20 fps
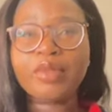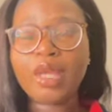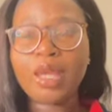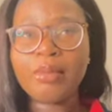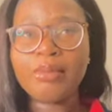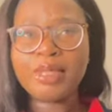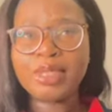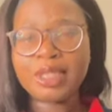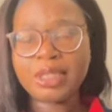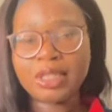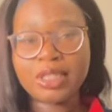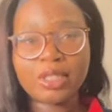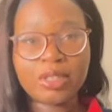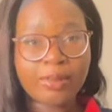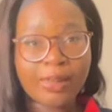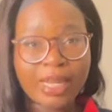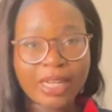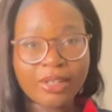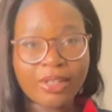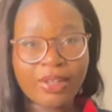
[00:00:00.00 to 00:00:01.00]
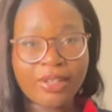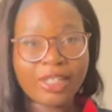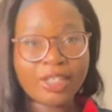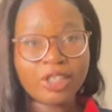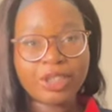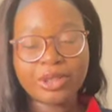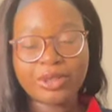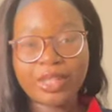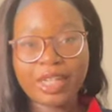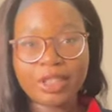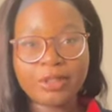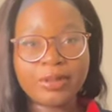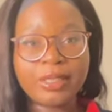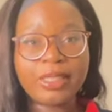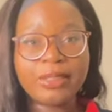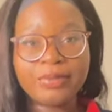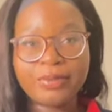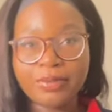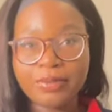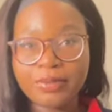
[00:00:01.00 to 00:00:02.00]
But just a little background, I just
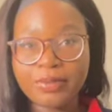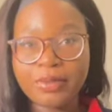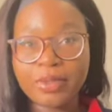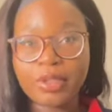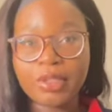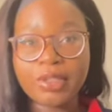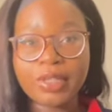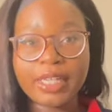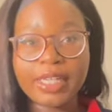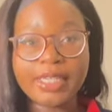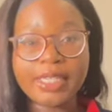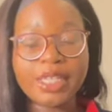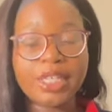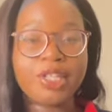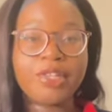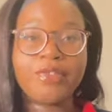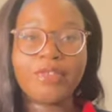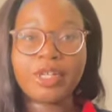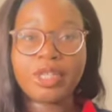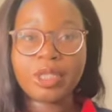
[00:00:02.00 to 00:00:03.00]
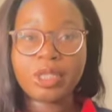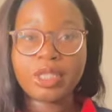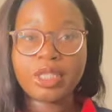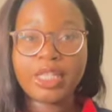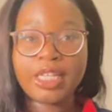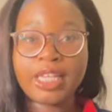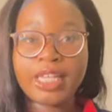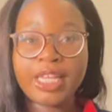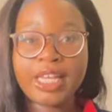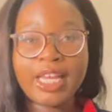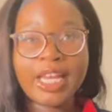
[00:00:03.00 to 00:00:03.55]
graduated from Florida Atlantic University